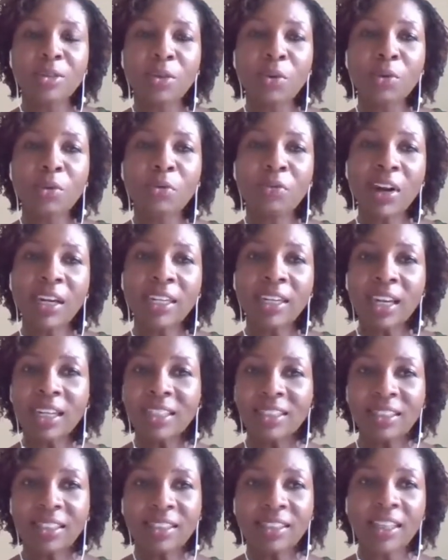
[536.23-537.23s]
So
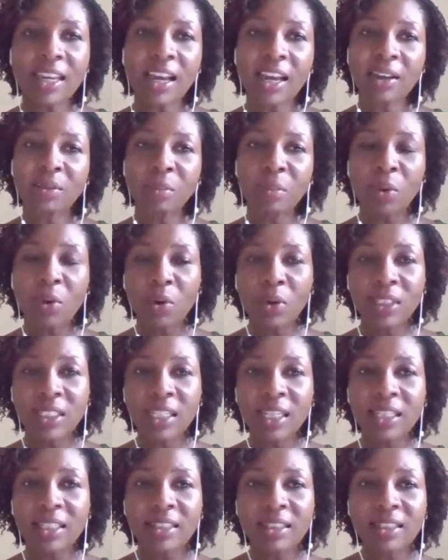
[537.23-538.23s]
finances are
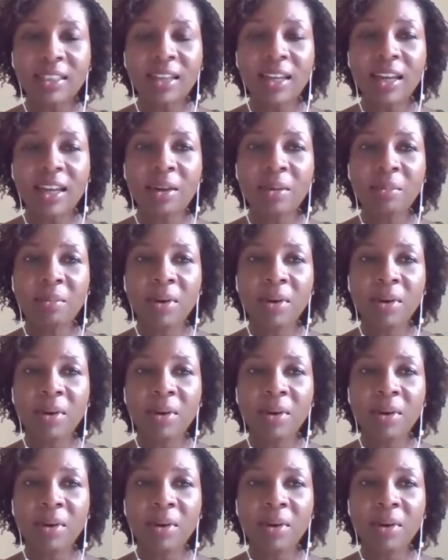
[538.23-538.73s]
important.